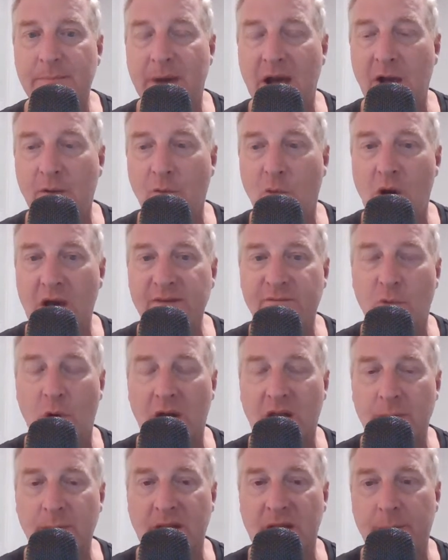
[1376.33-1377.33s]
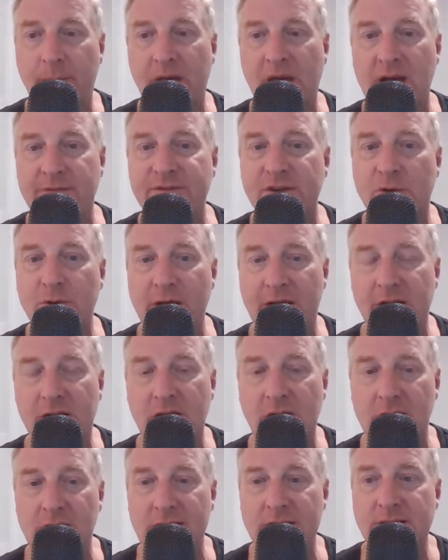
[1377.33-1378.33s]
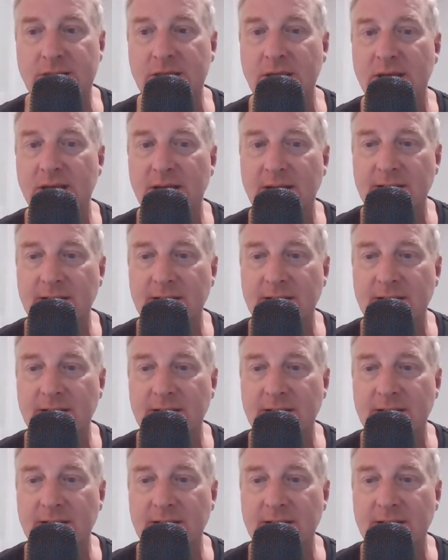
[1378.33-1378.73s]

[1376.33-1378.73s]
My wife wanted me to pay off the credit cards